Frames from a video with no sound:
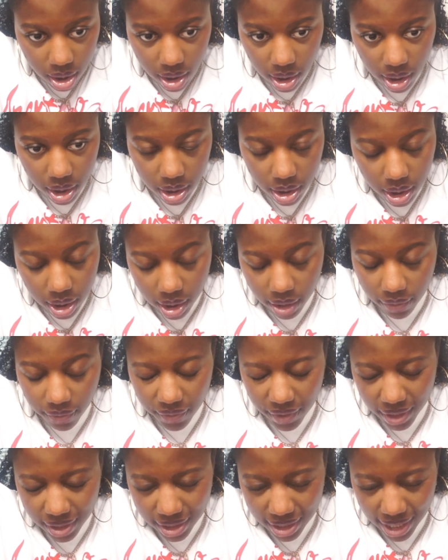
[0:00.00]
until it
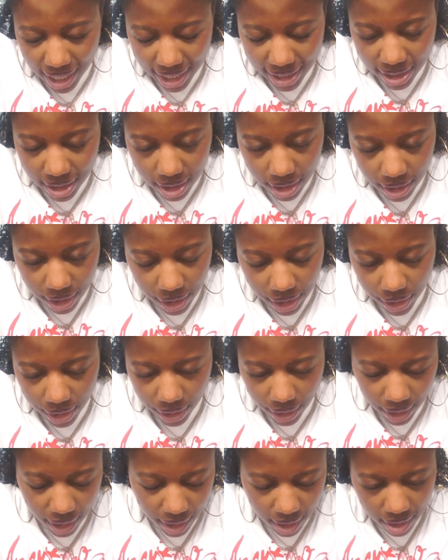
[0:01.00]
feels nice and
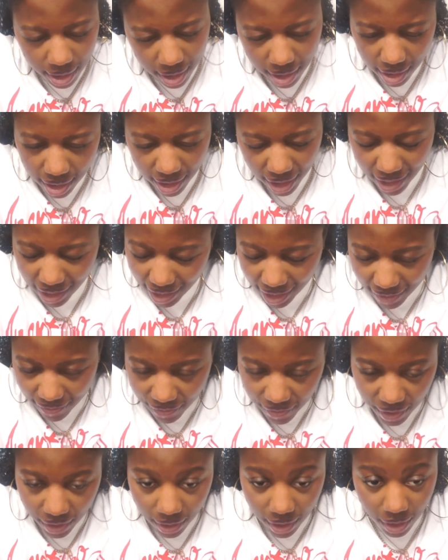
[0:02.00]
secure I can
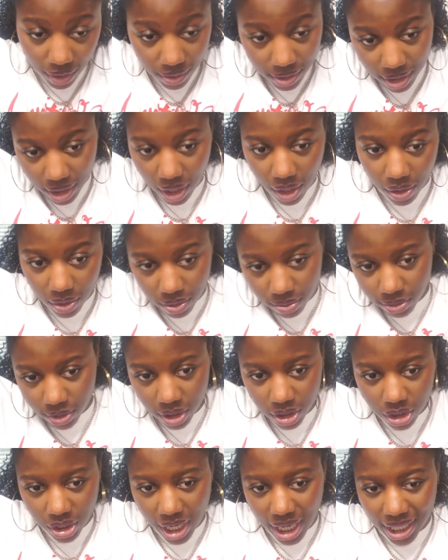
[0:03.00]
feel those combs
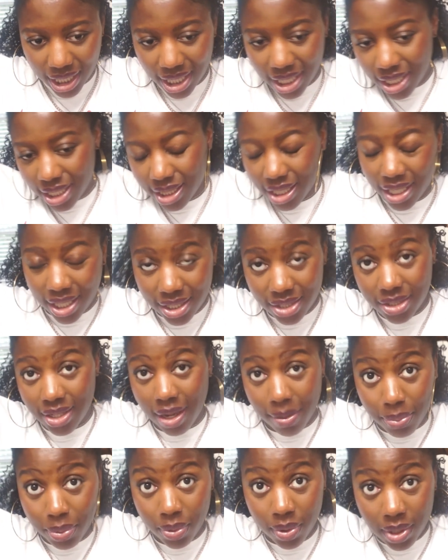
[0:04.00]
are trying to get in there. So
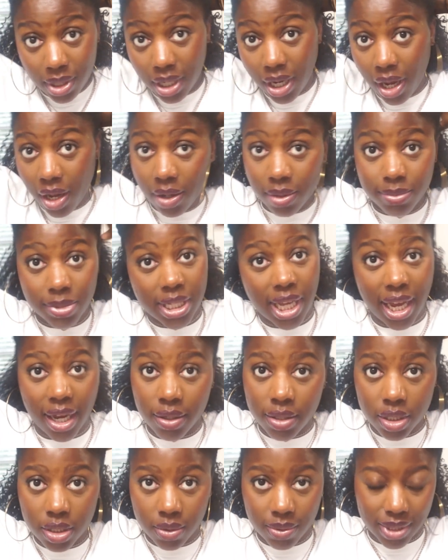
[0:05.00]
I pull the combs
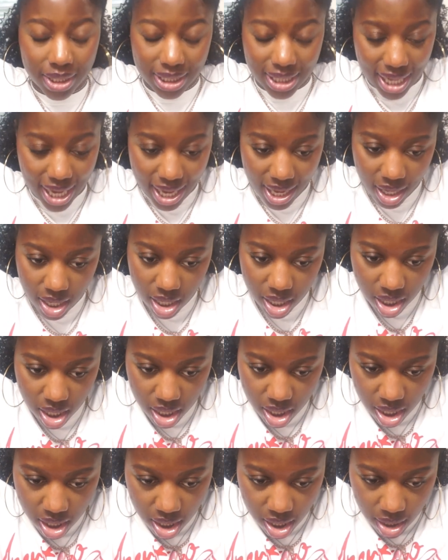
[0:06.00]
out so it's not
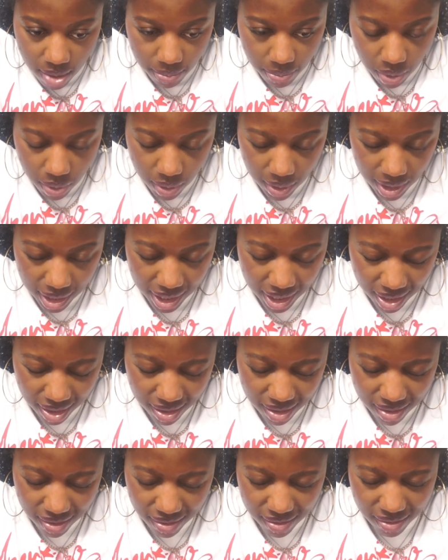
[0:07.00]

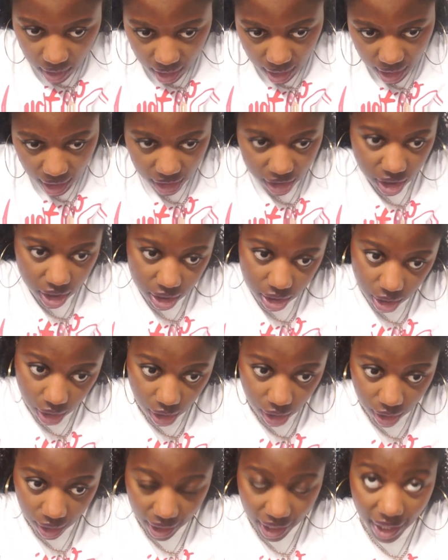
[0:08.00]
pulling. And I just
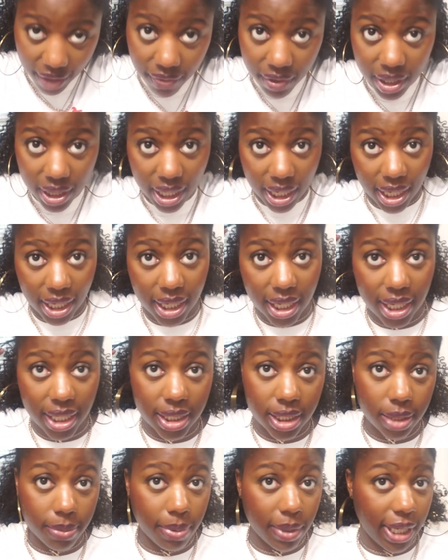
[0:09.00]
secure everything
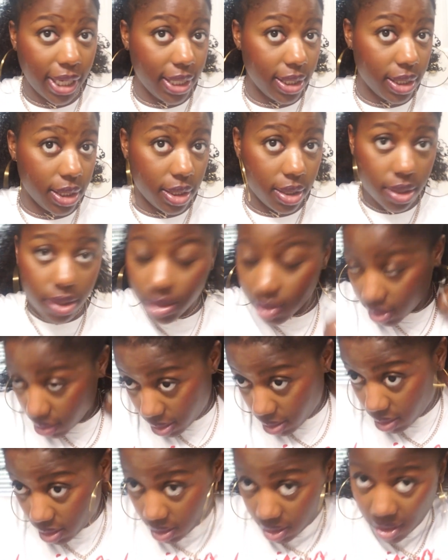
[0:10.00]
into place.
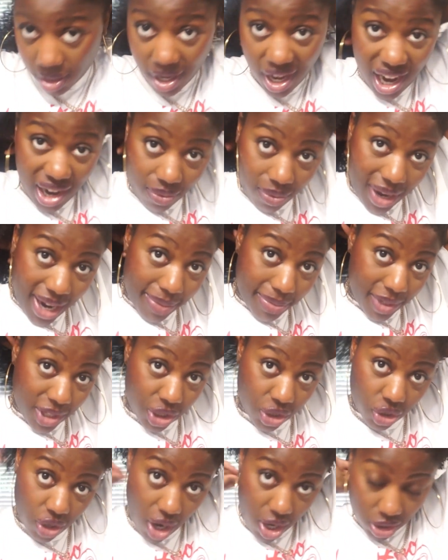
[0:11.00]
I wrap
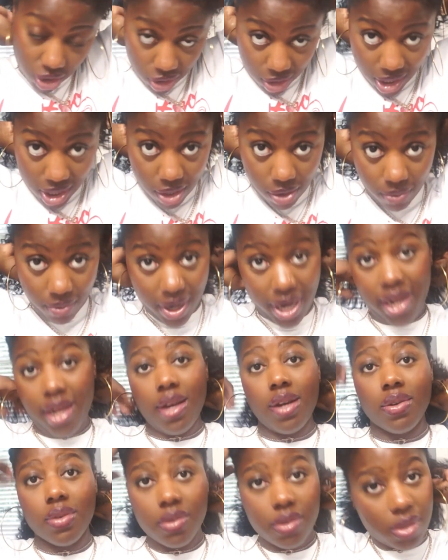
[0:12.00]
this drawstring
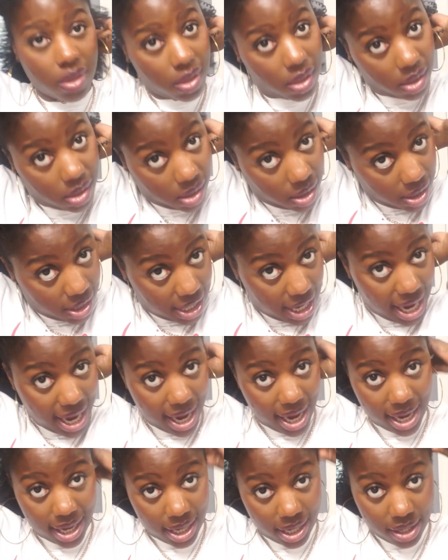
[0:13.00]
around to hide